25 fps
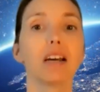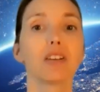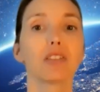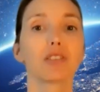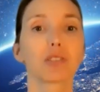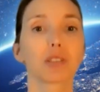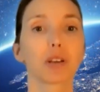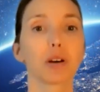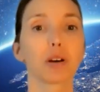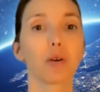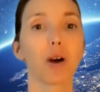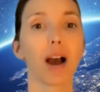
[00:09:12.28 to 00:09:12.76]

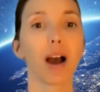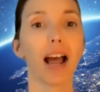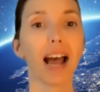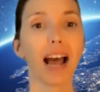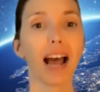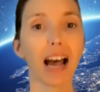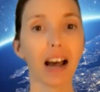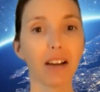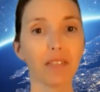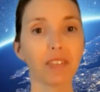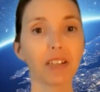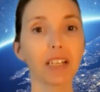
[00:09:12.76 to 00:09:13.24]
So
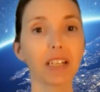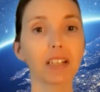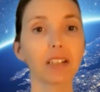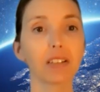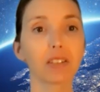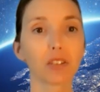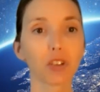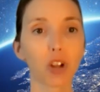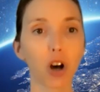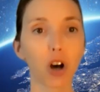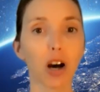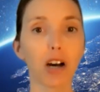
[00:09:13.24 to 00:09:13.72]
having
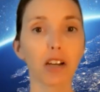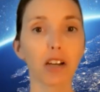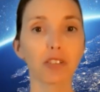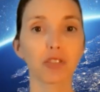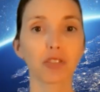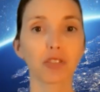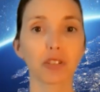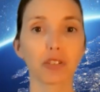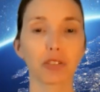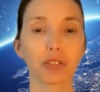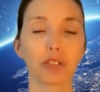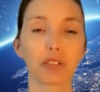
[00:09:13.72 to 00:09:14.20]

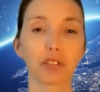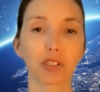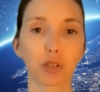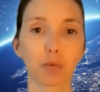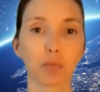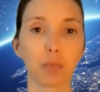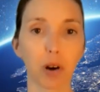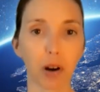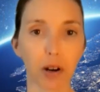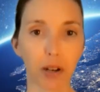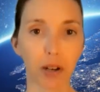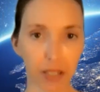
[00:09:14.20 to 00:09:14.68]
lost to
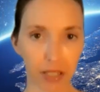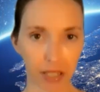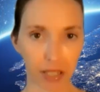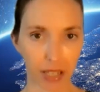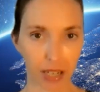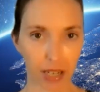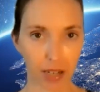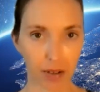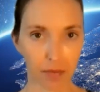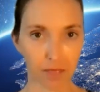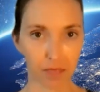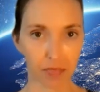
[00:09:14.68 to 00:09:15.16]

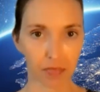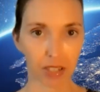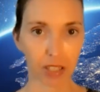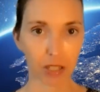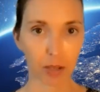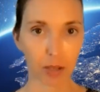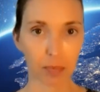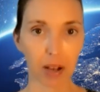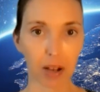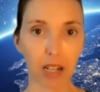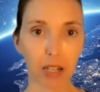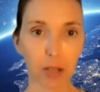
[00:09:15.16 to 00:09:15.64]
Sparta
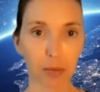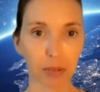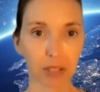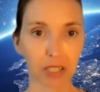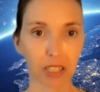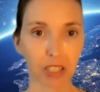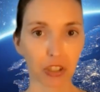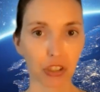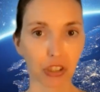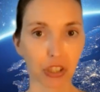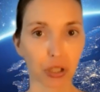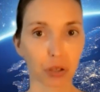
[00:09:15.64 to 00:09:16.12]
in the
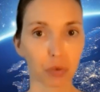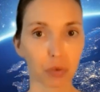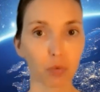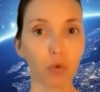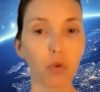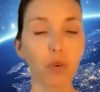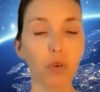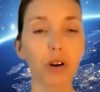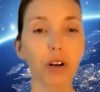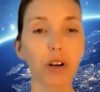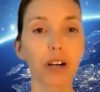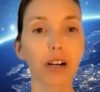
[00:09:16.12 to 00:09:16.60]
Peloponnesian
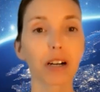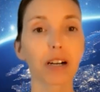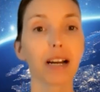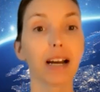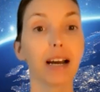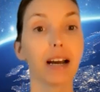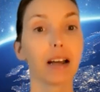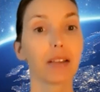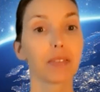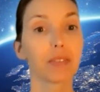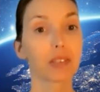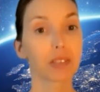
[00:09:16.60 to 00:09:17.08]
War,
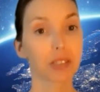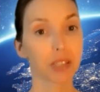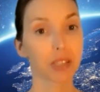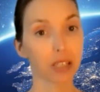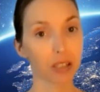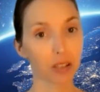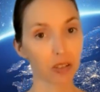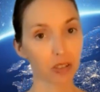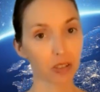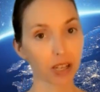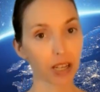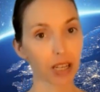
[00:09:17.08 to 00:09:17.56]
the
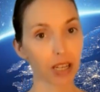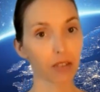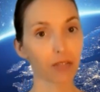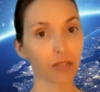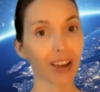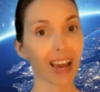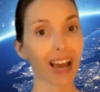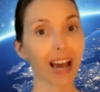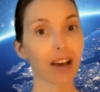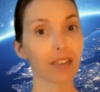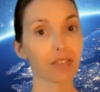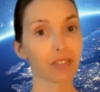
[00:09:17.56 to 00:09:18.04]
city-state of
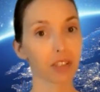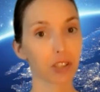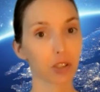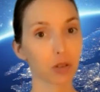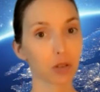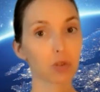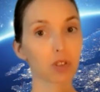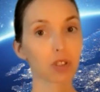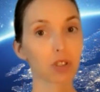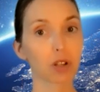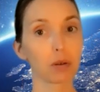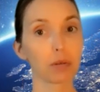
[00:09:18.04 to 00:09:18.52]

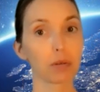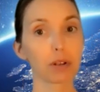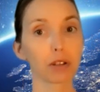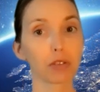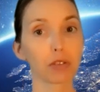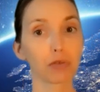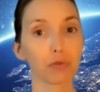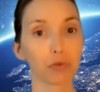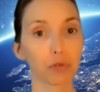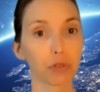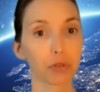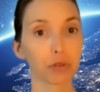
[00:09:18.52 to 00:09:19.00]
Athens was
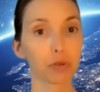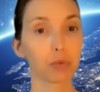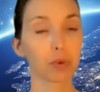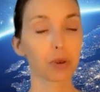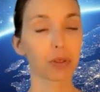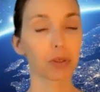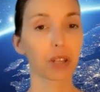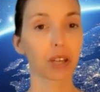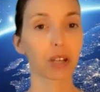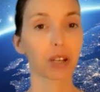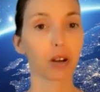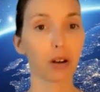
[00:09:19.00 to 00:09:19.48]
going through
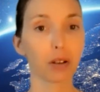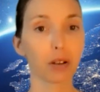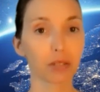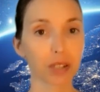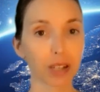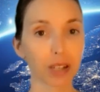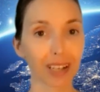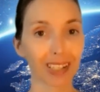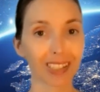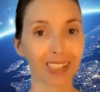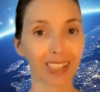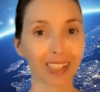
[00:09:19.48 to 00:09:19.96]
what they called
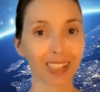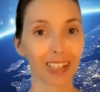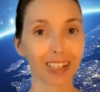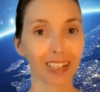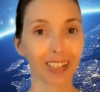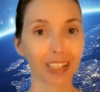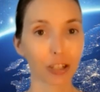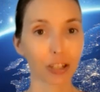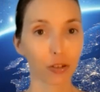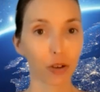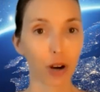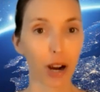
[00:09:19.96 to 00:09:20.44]
an
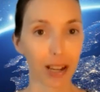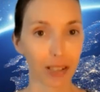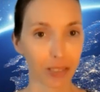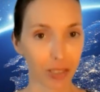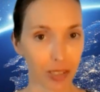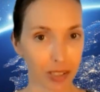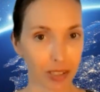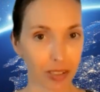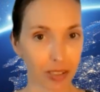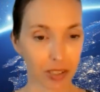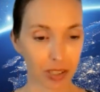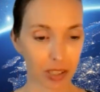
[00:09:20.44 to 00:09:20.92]
identity
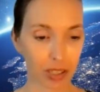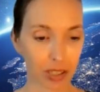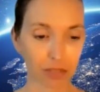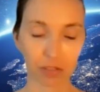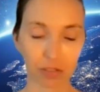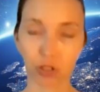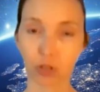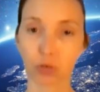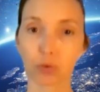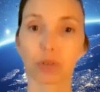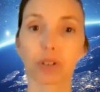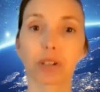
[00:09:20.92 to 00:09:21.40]
crisis
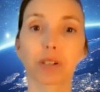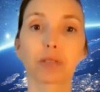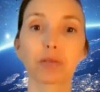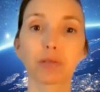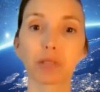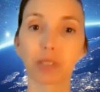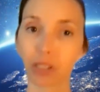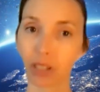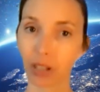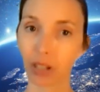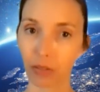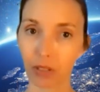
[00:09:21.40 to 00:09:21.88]
of
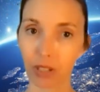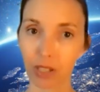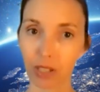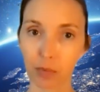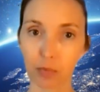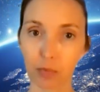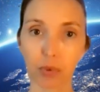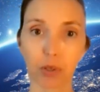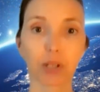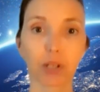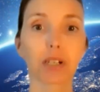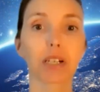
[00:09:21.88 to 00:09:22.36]
sorts in
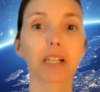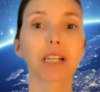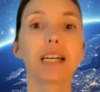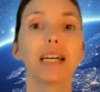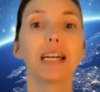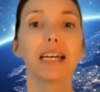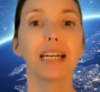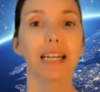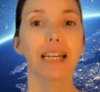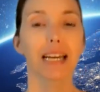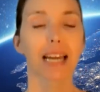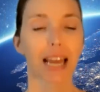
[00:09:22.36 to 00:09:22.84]
this book.
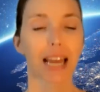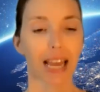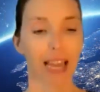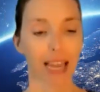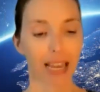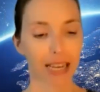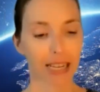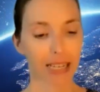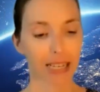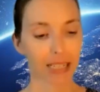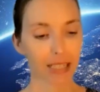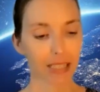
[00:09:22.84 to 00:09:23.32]

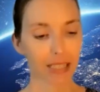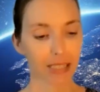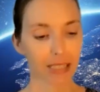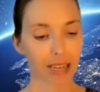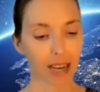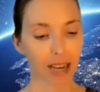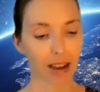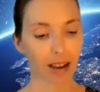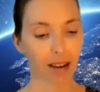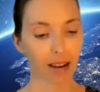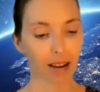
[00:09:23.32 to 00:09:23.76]
And